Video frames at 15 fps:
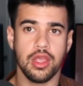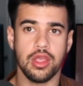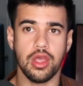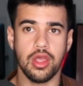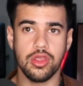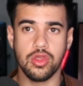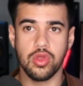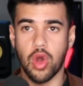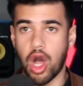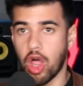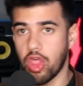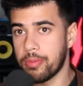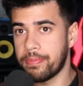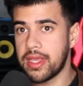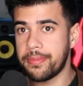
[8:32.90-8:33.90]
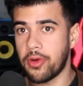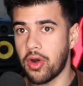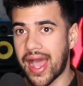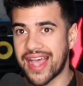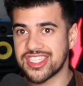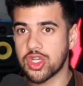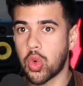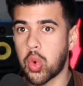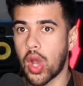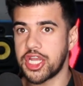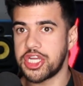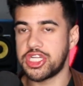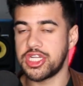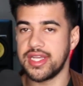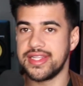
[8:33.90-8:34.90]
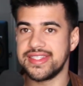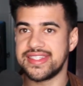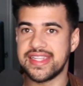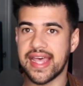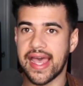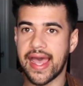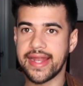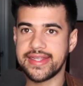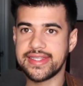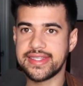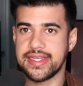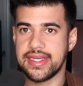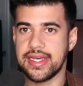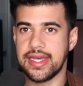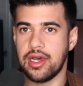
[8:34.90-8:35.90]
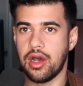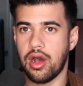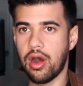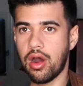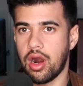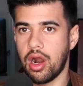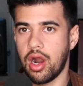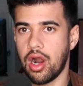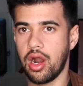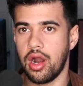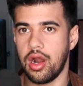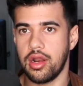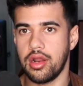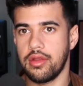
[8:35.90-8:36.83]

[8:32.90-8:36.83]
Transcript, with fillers: you know, other people ask questions that are,